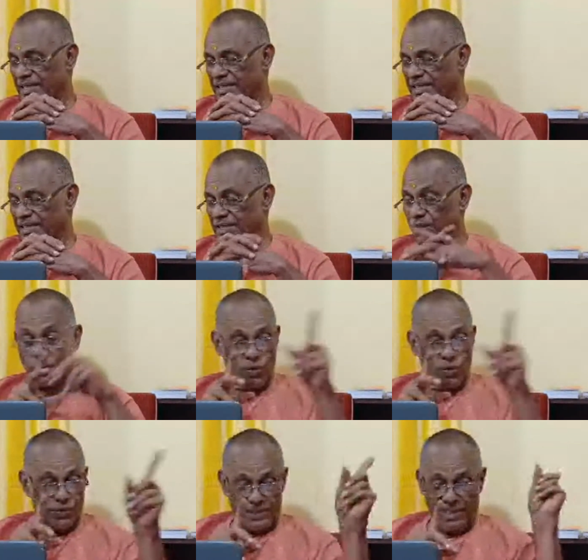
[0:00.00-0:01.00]
The
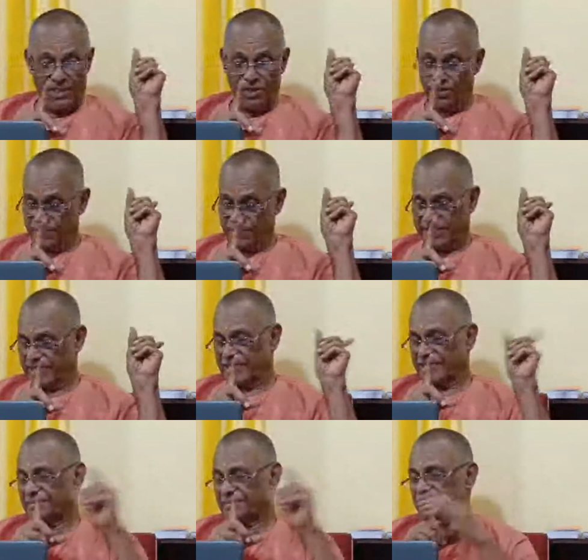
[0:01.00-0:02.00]
Guru within, no? He said,
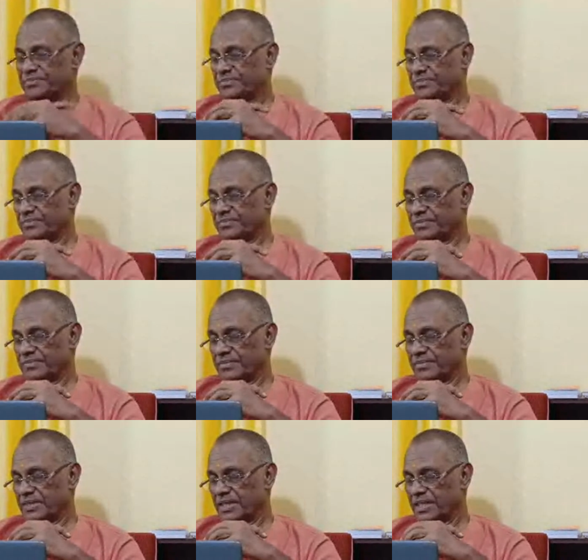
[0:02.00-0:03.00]

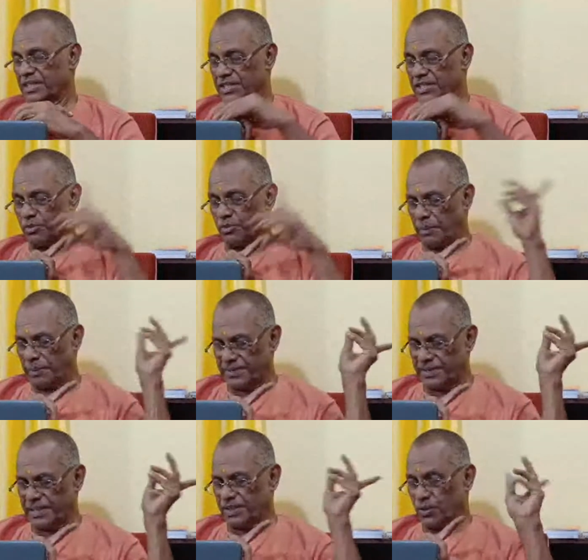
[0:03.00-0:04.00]
just now Papa
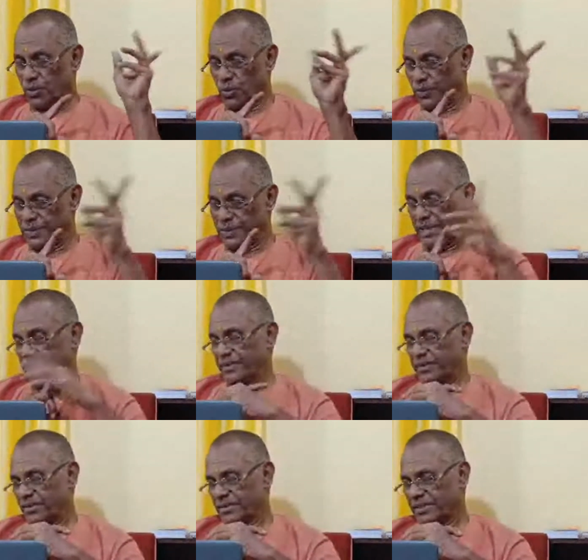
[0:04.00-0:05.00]
said Guru within.
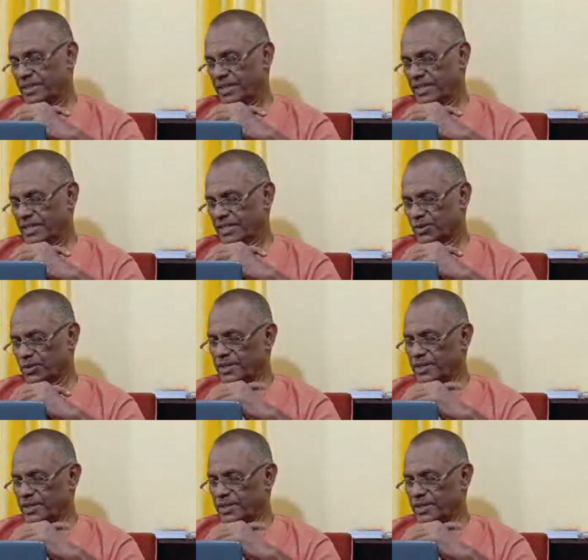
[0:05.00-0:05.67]
So